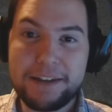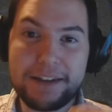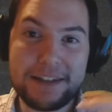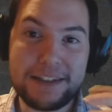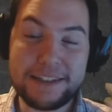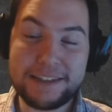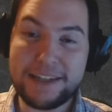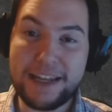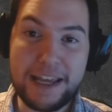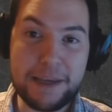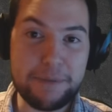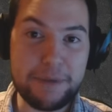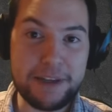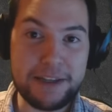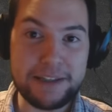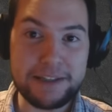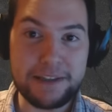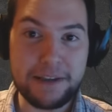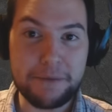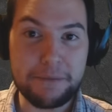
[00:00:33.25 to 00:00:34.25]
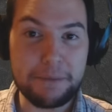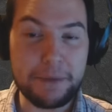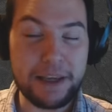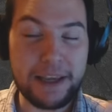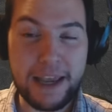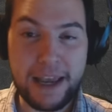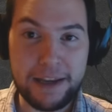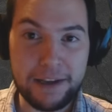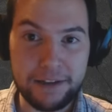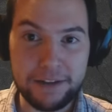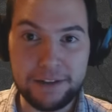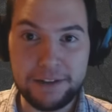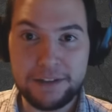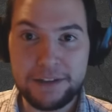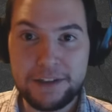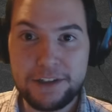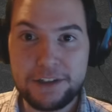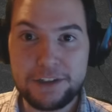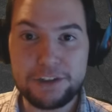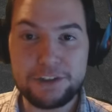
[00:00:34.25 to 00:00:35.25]
His name is Mikhail
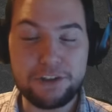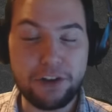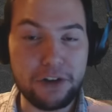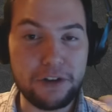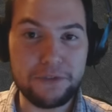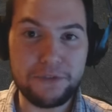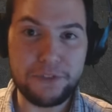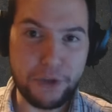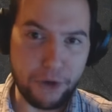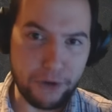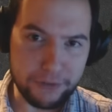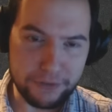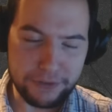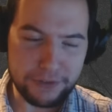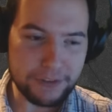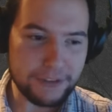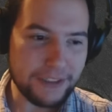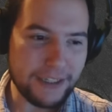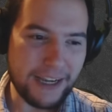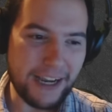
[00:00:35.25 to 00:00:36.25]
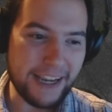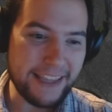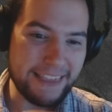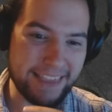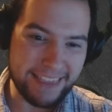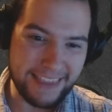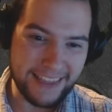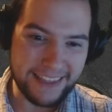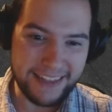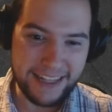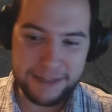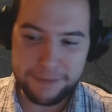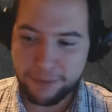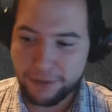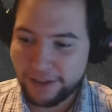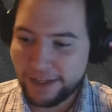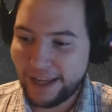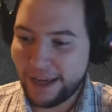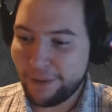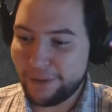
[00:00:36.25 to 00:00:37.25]
Solovyov. I think that's
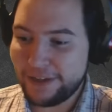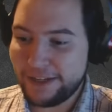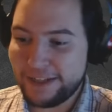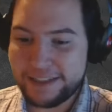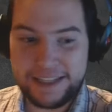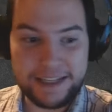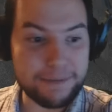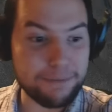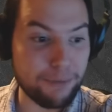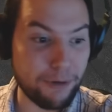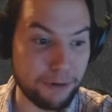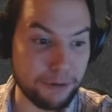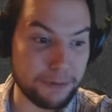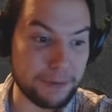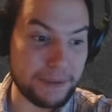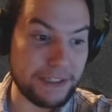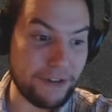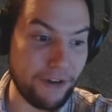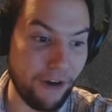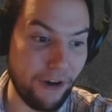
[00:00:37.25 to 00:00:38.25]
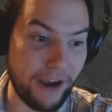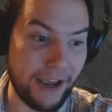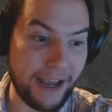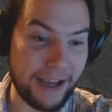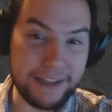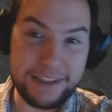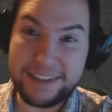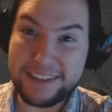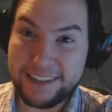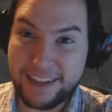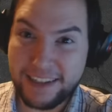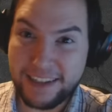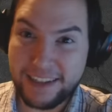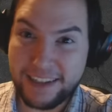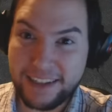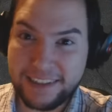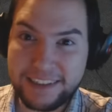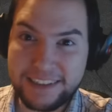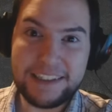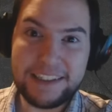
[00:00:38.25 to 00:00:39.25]
probably how it is. It's probably not how you say it.
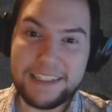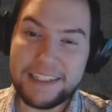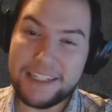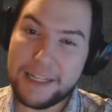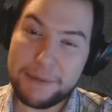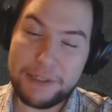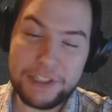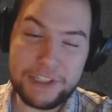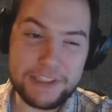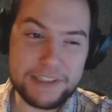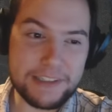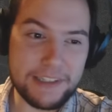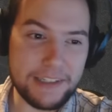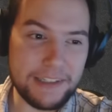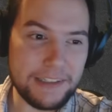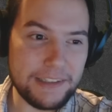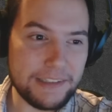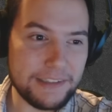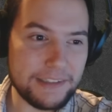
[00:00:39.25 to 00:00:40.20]
Let me just see.